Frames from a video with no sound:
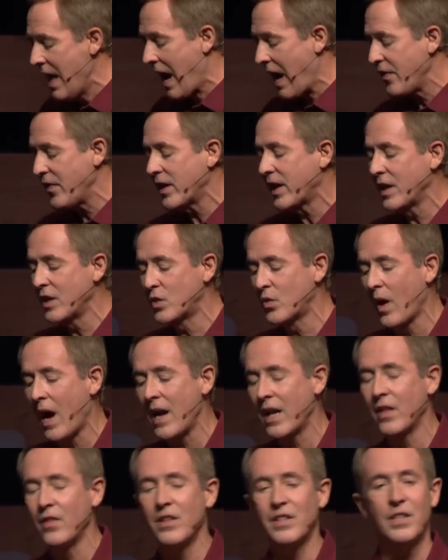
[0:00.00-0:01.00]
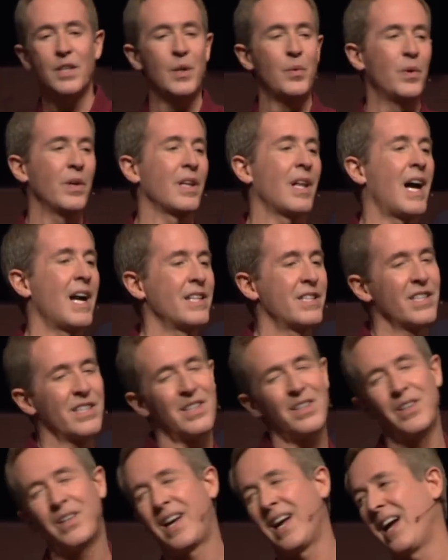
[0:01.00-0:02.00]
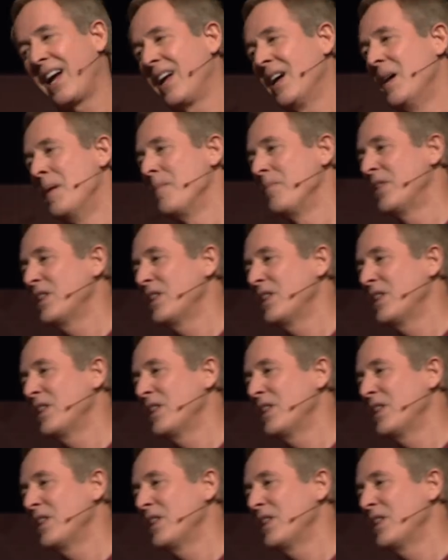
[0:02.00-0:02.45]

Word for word: I think he's writing this and he realizes, okay,